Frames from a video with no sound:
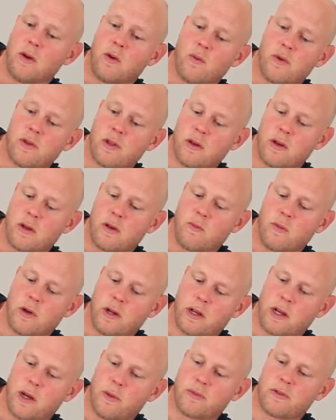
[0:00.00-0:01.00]
when
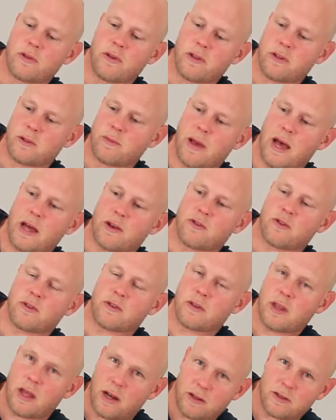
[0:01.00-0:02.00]
it comes to this
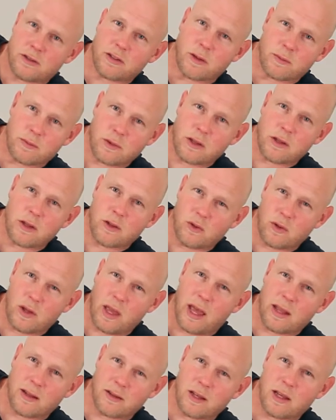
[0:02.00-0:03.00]
mattress, that is something that you
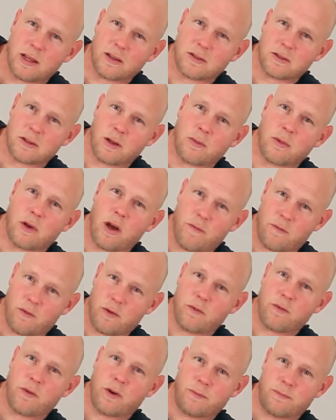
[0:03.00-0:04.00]
can take some
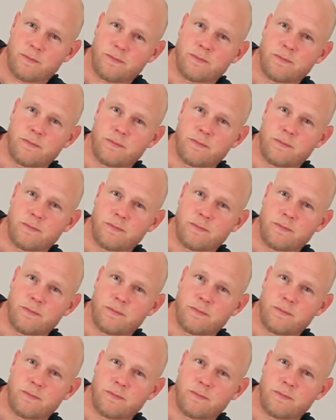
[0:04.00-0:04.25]
comfort from.